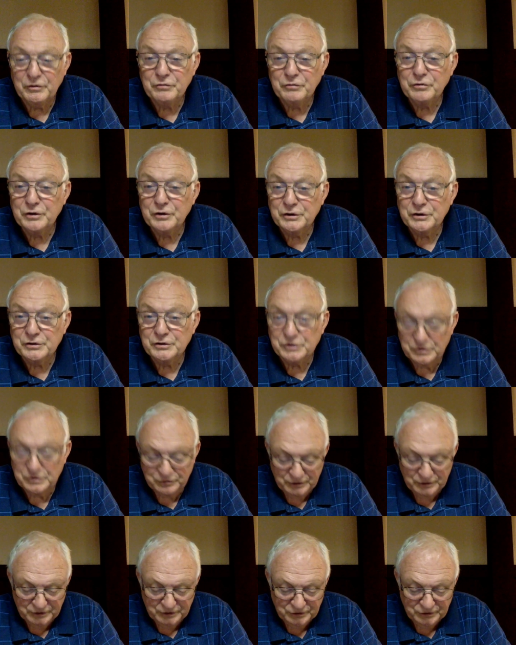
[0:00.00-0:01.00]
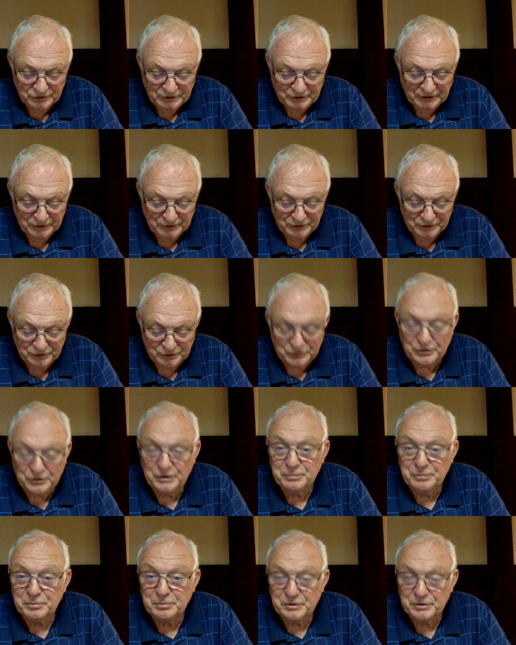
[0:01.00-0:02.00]
the versions of the Cassandra
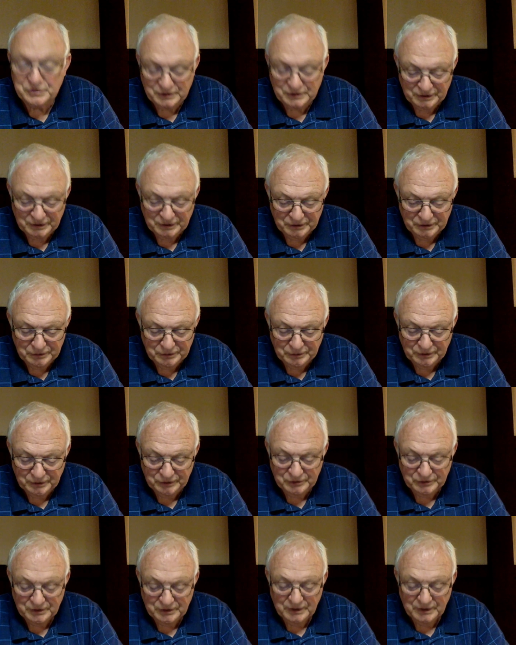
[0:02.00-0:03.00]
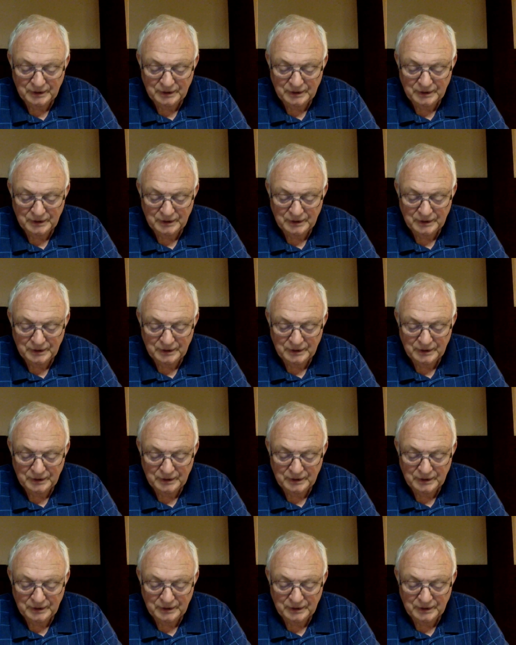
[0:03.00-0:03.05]
story present to us